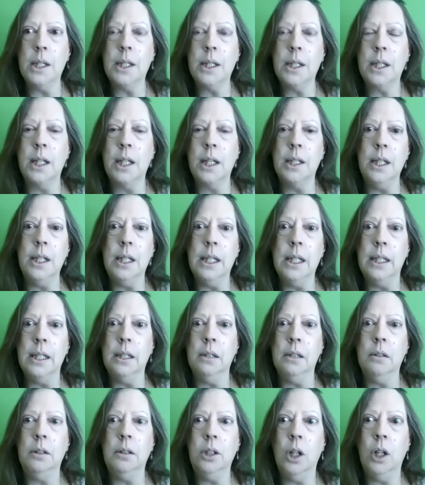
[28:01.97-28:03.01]
because he didn't,
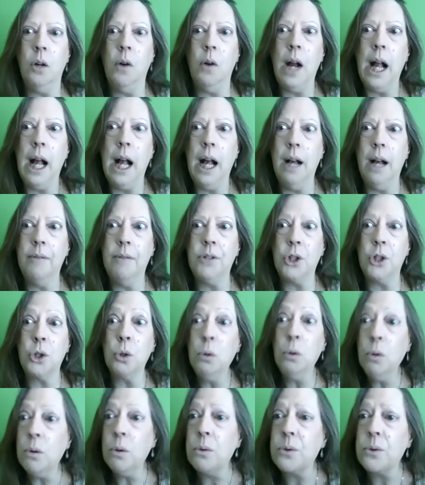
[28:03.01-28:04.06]
you know, have the
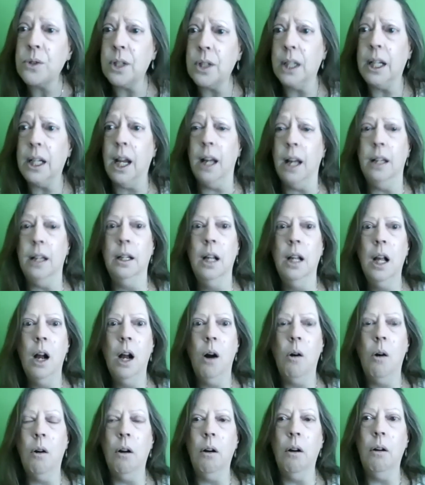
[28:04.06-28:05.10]
tools again,
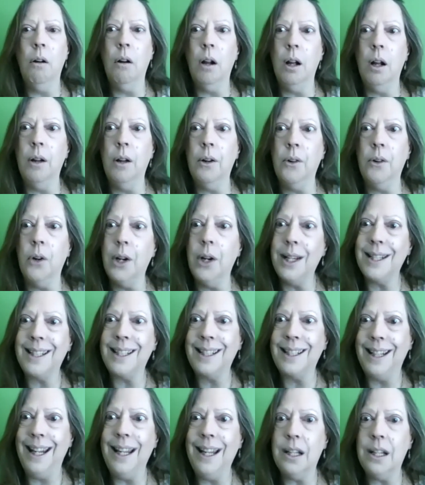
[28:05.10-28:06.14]
or his
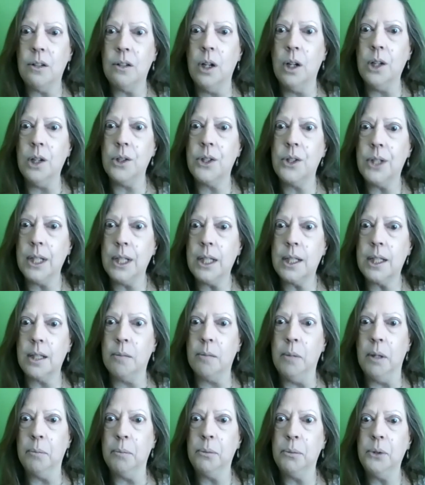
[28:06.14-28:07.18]
kit or his
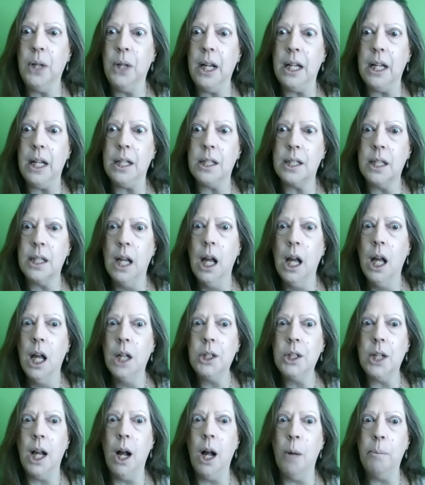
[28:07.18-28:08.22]
system in place
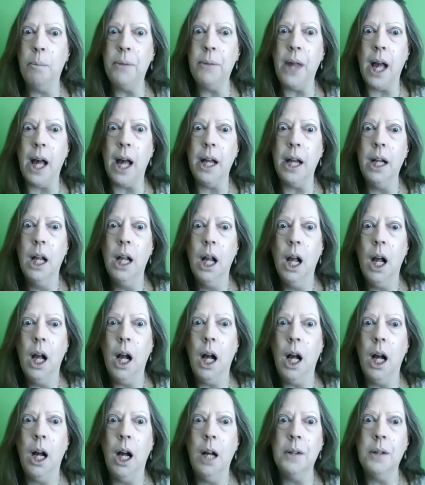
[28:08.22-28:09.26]
to help that.
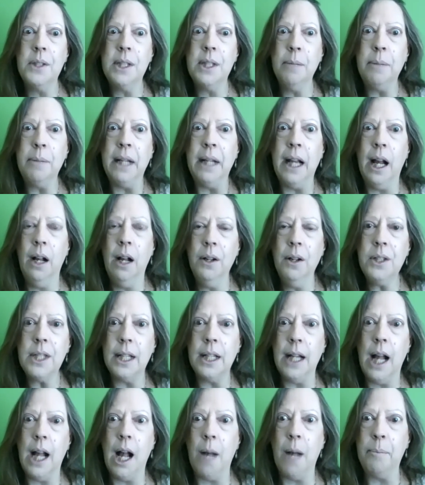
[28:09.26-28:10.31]
Something else
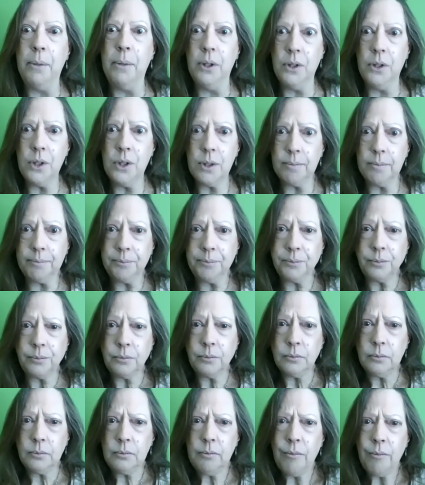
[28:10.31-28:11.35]
that happens
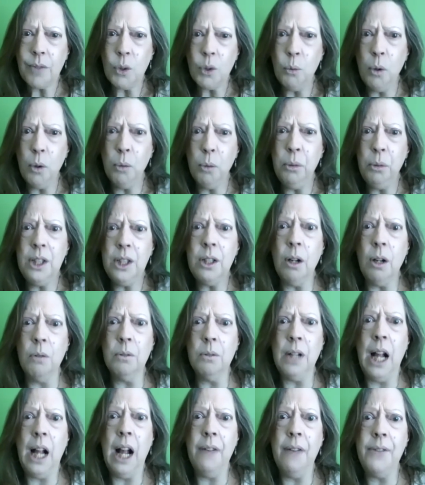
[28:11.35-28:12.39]
when we don't
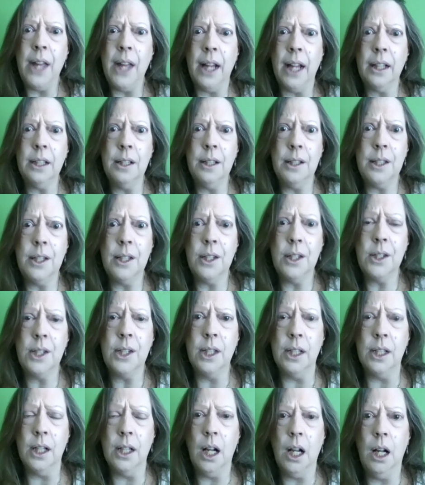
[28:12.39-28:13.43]
have that
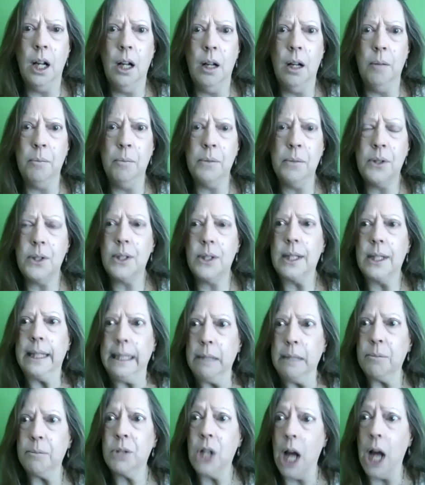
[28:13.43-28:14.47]
consistent
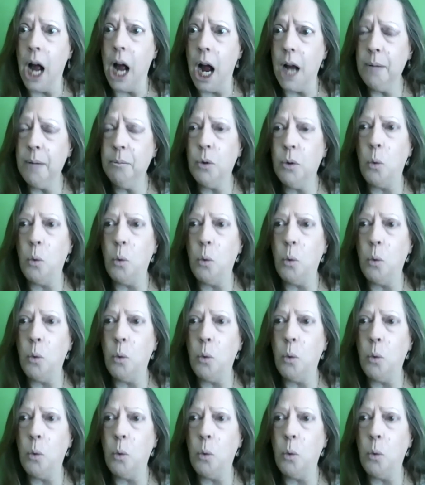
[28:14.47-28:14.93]
sleep time,